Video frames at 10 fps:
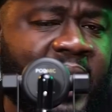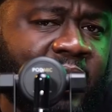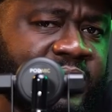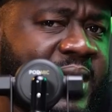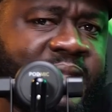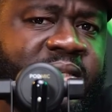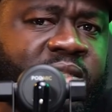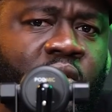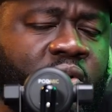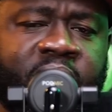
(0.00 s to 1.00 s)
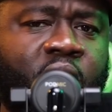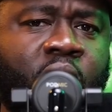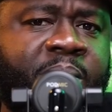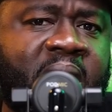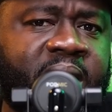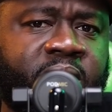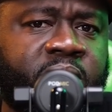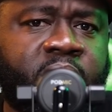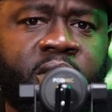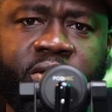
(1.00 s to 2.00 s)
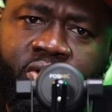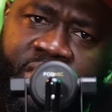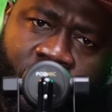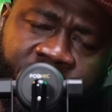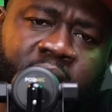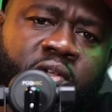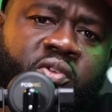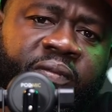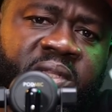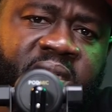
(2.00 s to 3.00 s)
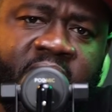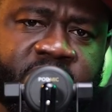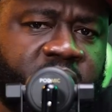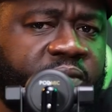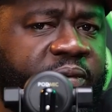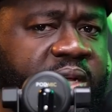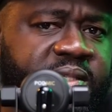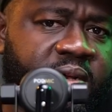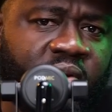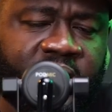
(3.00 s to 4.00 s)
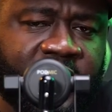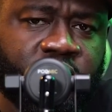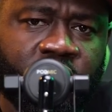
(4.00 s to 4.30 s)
out, status or bang, he got a lot of international friends and all that.